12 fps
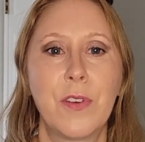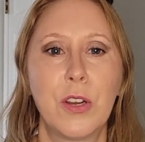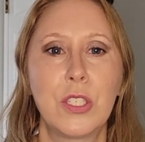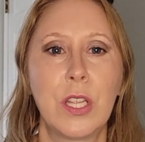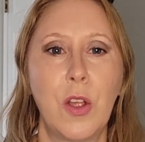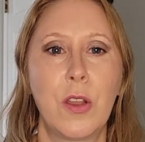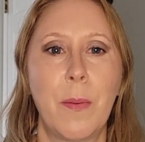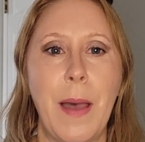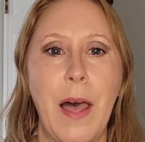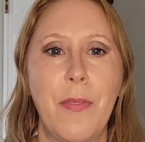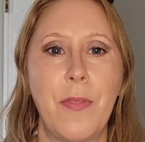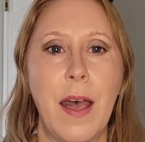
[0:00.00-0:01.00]
first learned
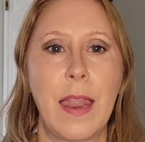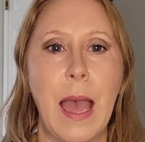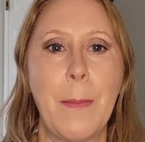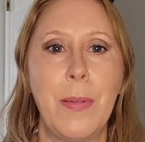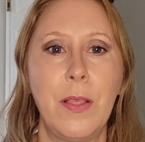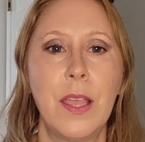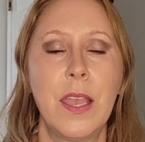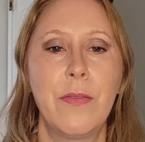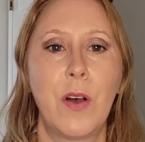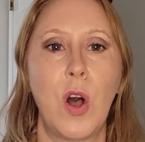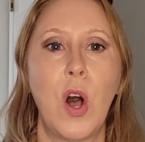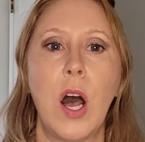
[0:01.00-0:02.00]
about that, I
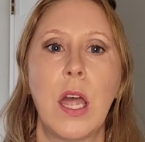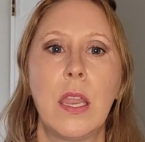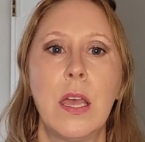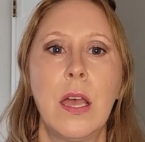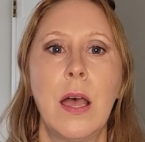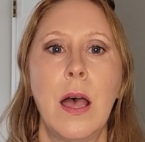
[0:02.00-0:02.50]
believe, on